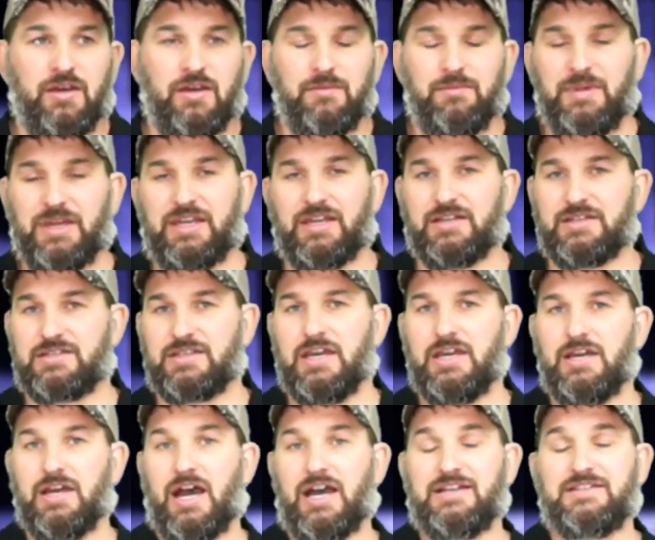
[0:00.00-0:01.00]
Because
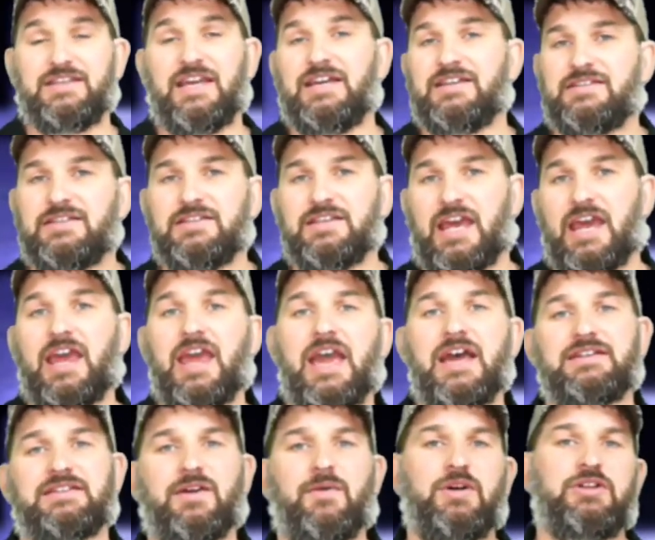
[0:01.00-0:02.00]
Isaiah says,
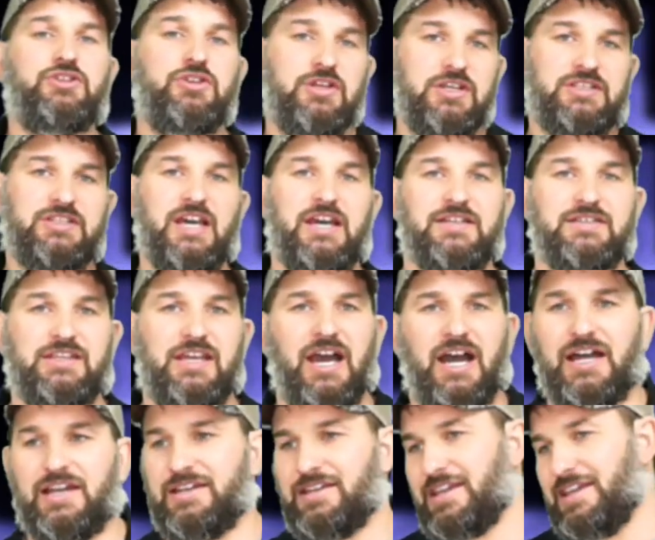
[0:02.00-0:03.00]
Ahaz, I want you to test
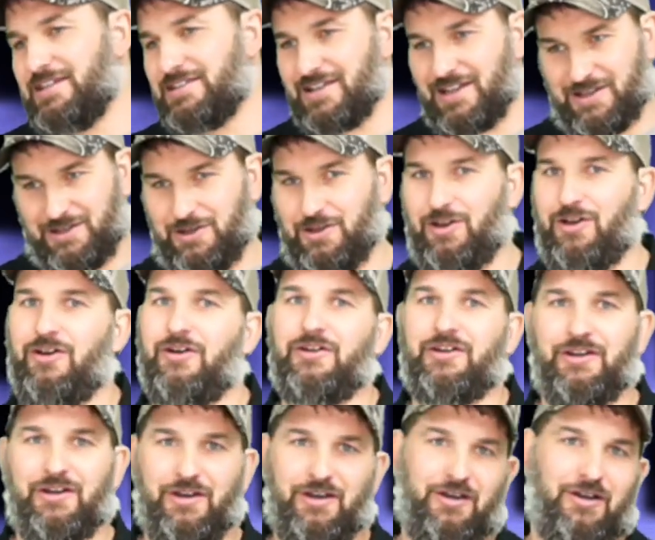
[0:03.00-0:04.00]
God. And he's like, No, no,
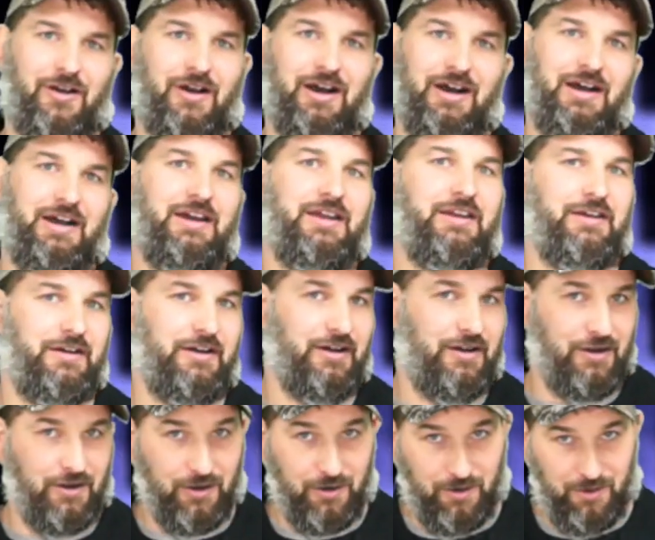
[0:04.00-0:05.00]
no, I
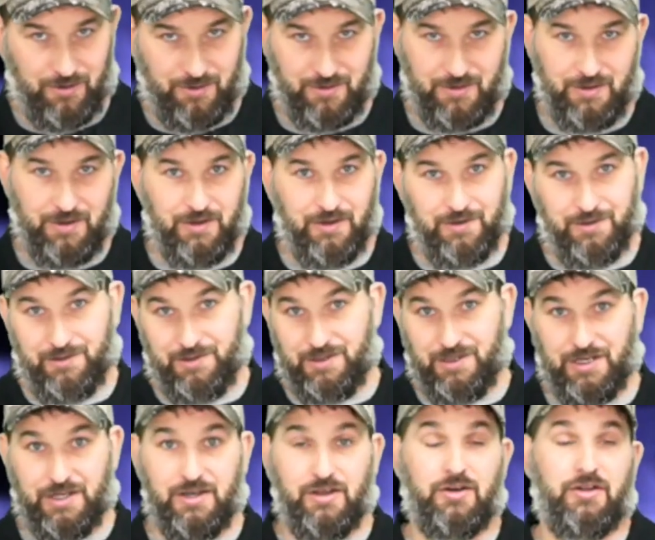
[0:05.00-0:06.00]
know.
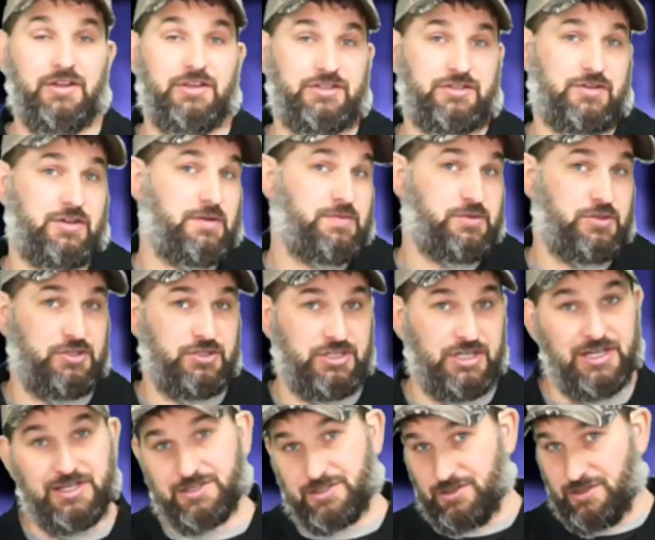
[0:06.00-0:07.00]
I know that scripture
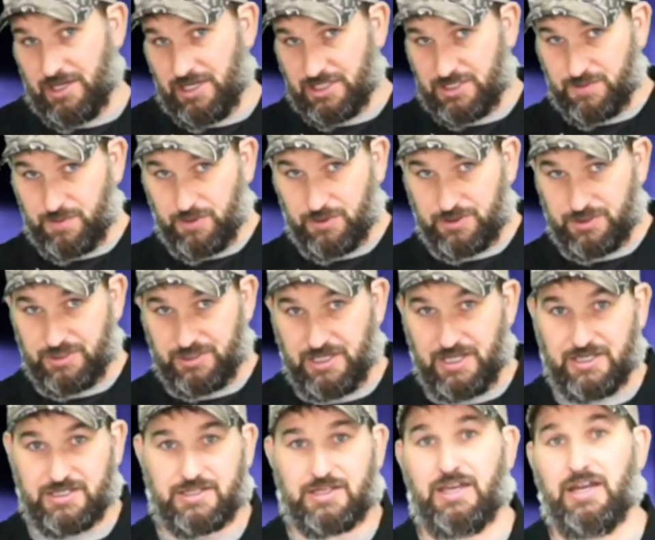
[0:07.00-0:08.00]
says you're not supposed to
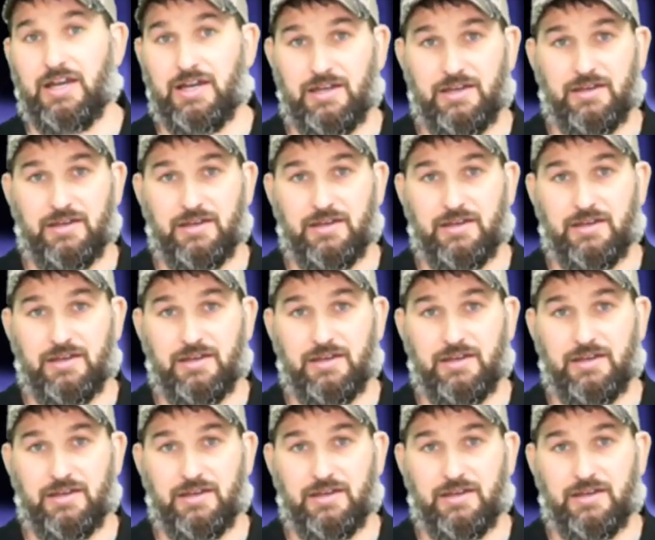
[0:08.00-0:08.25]
test God.